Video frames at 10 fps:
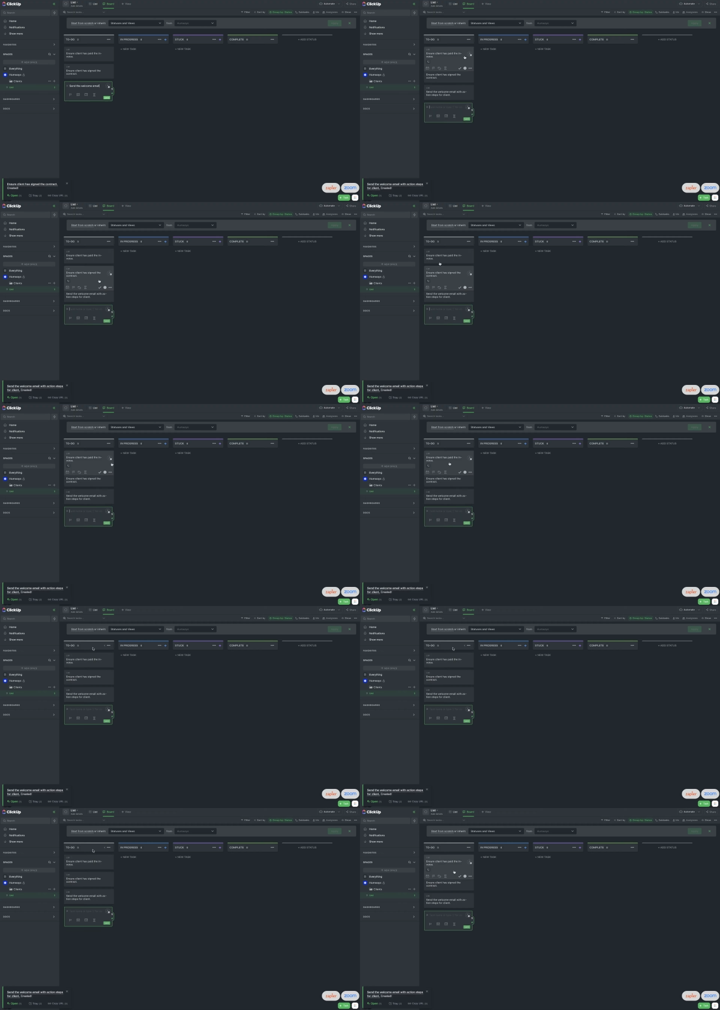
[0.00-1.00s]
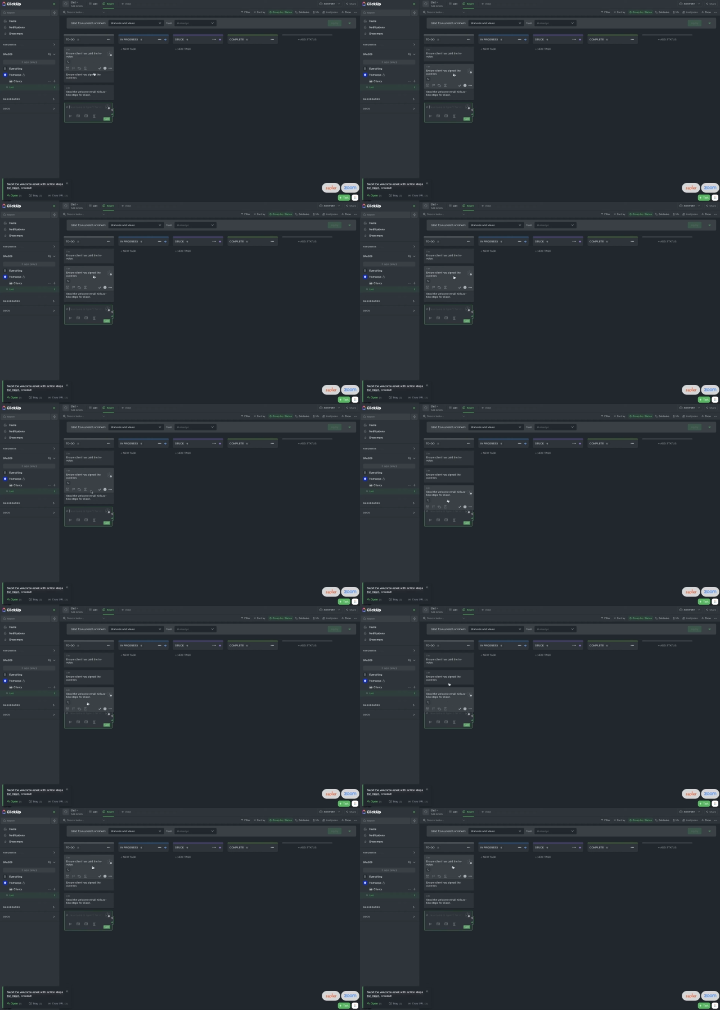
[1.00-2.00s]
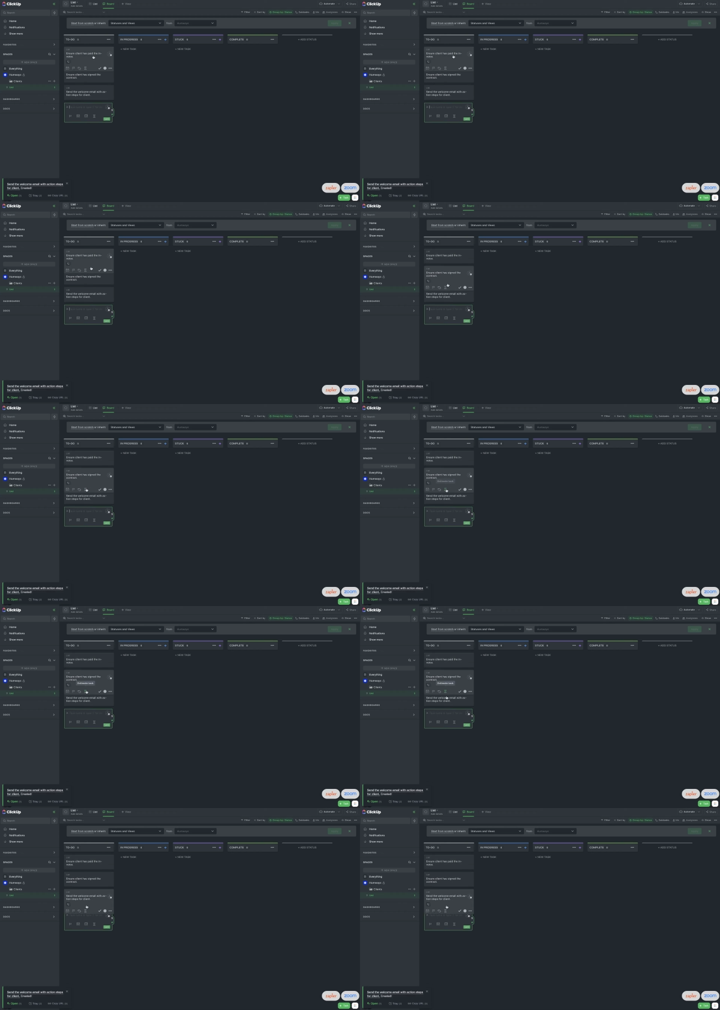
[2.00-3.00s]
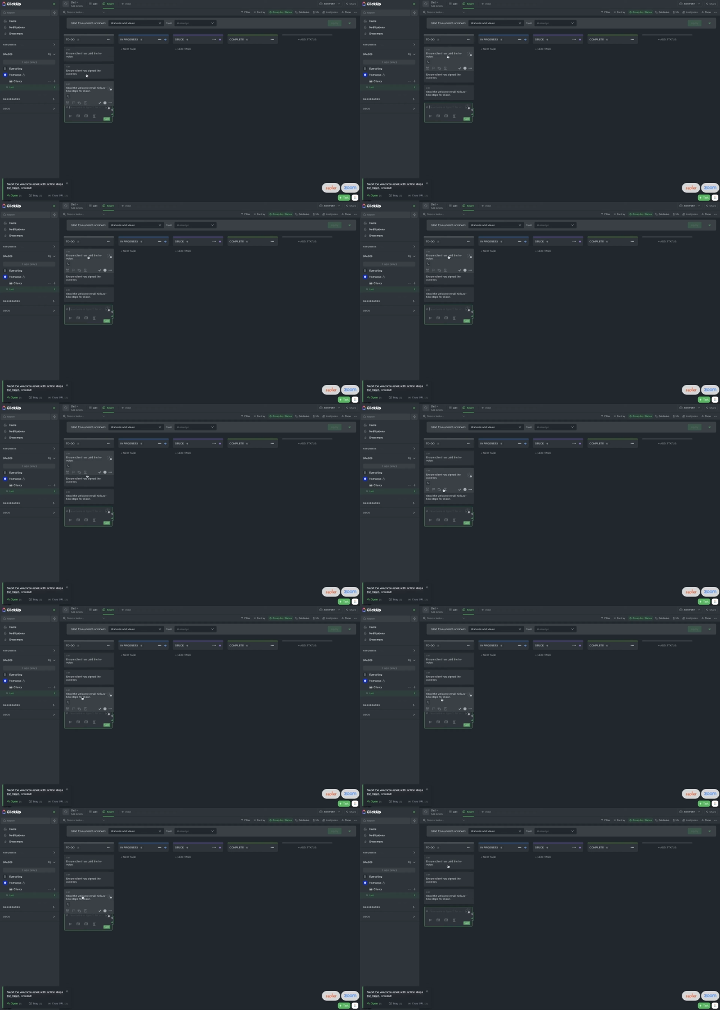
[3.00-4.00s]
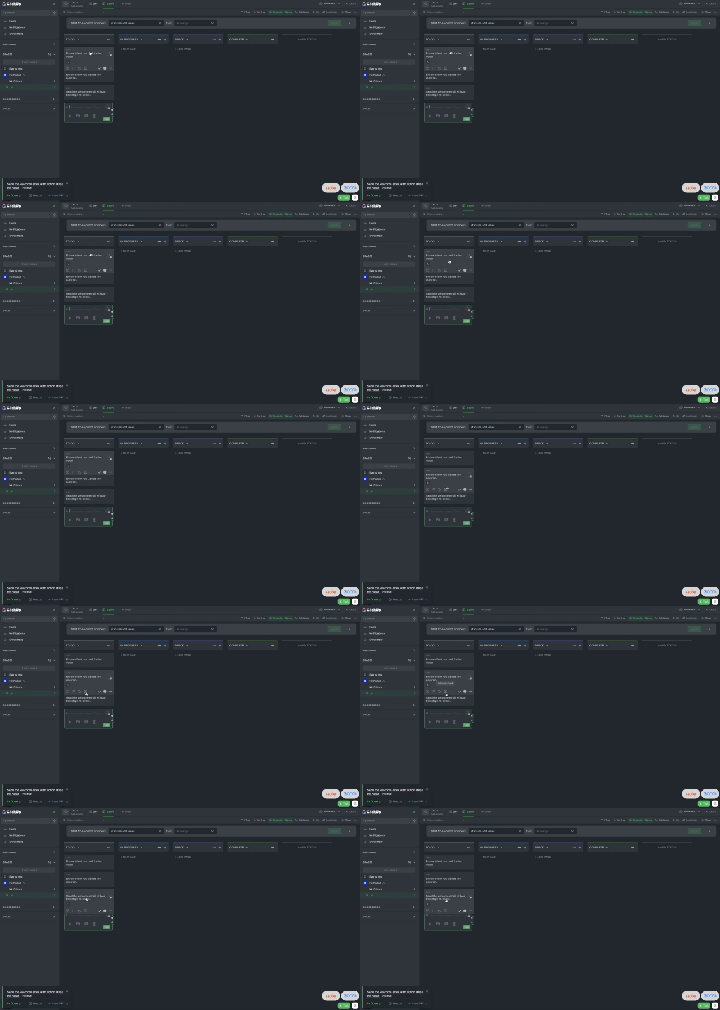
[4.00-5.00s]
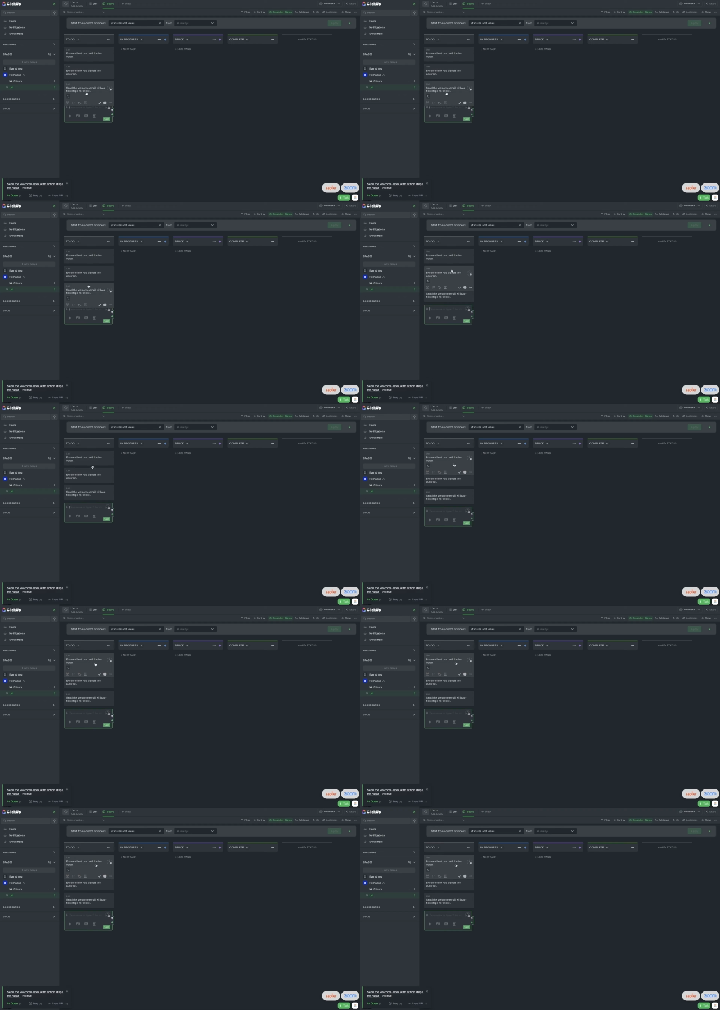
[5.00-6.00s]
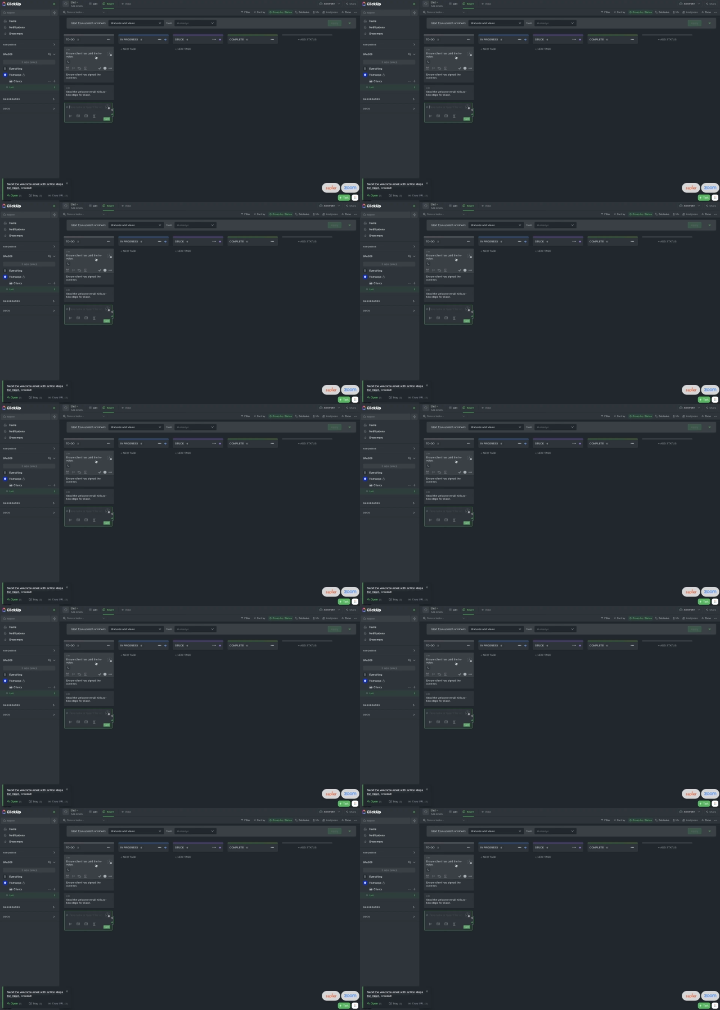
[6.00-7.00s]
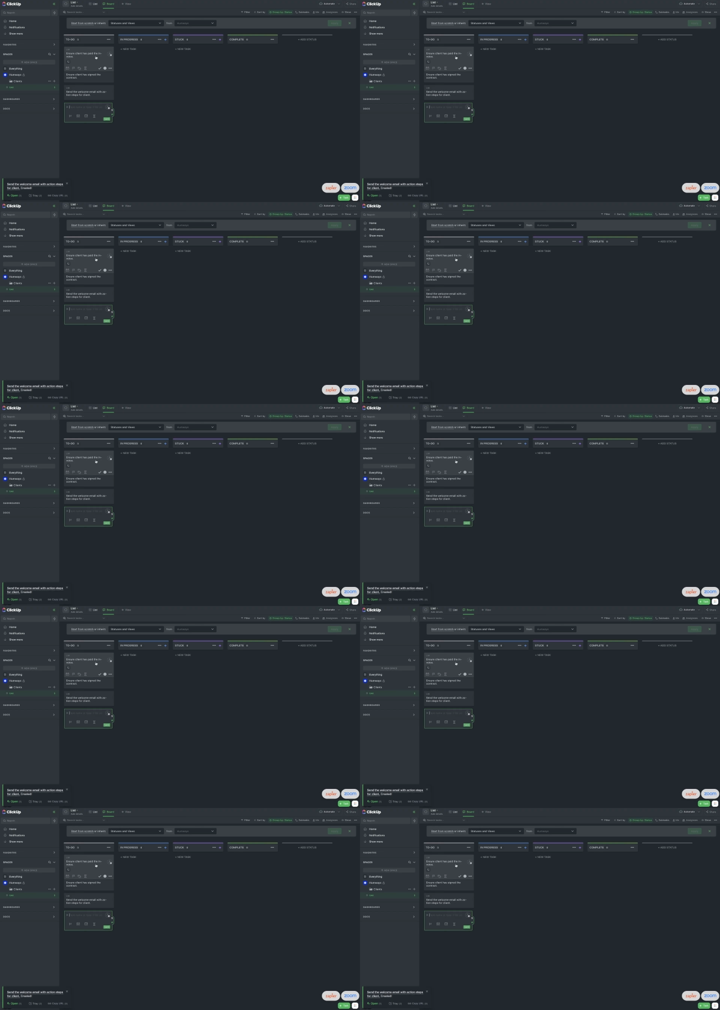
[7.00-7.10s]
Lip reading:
Nobody's mouth can be seen.